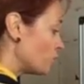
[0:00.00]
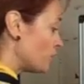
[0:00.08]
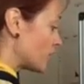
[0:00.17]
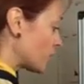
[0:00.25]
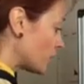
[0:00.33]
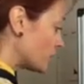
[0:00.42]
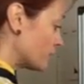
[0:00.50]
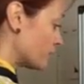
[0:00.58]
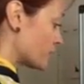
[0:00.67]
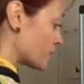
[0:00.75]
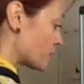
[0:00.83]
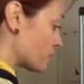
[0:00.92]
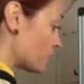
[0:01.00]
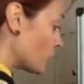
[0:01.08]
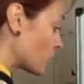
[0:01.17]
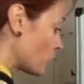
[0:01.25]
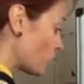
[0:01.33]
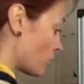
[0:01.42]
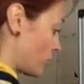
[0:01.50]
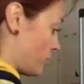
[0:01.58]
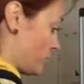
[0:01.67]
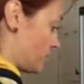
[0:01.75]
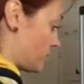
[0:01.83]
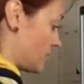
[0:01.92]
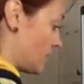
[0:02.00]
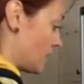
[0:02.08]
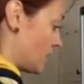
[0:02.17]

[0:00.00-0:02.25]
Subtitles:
becomes book authors.